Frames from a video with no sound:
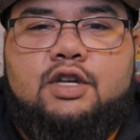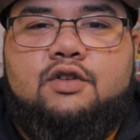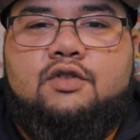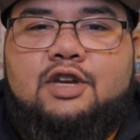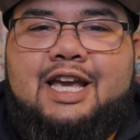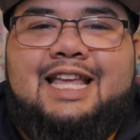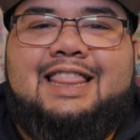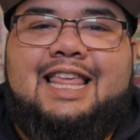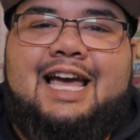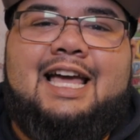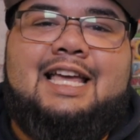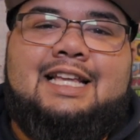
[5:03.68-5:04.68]
recreate
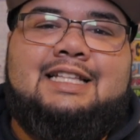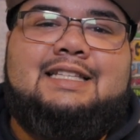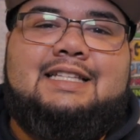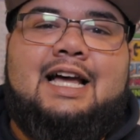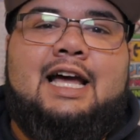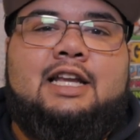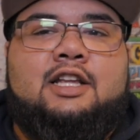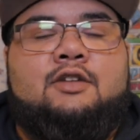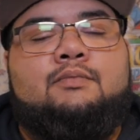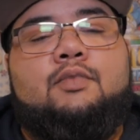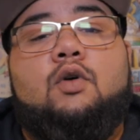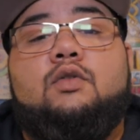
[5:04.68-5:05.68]
that inside
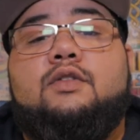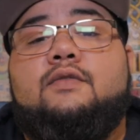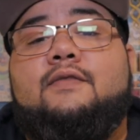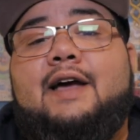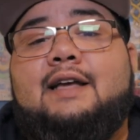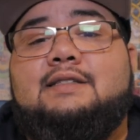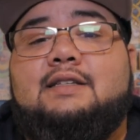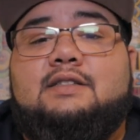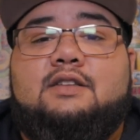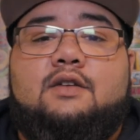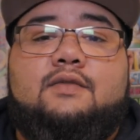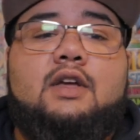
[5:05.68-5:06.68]
in both
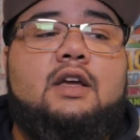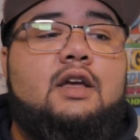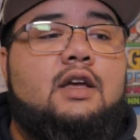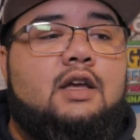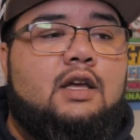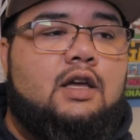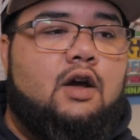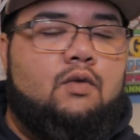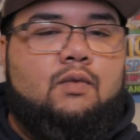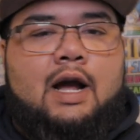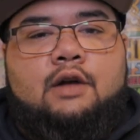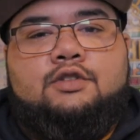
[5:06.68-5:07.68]
facets of
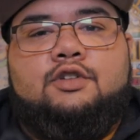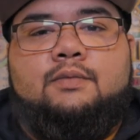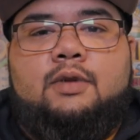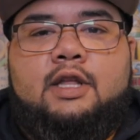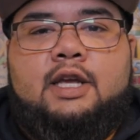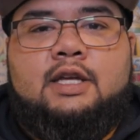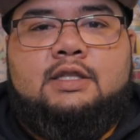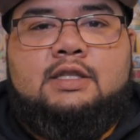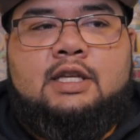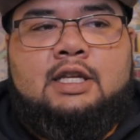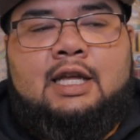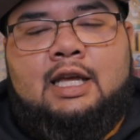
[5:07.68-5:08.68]
around your
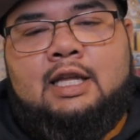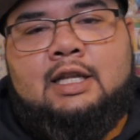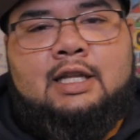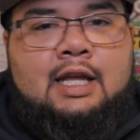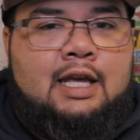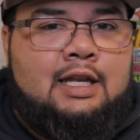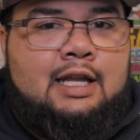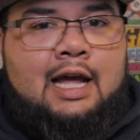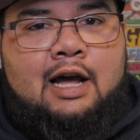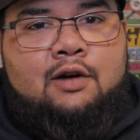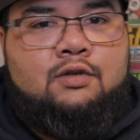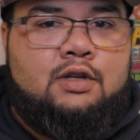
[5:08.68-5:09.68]
plants and in and
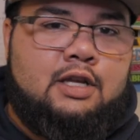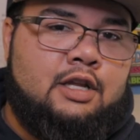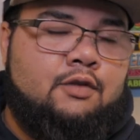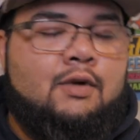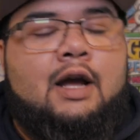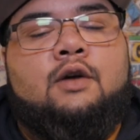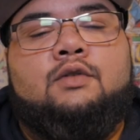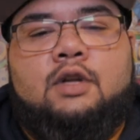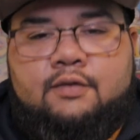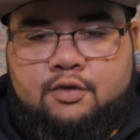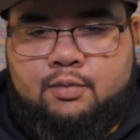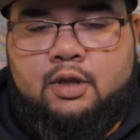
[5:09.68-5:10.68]
out and
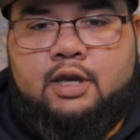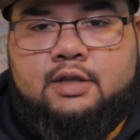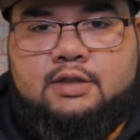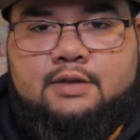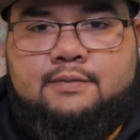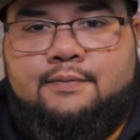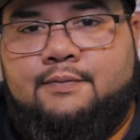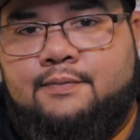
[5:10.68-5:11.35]
around of your plants.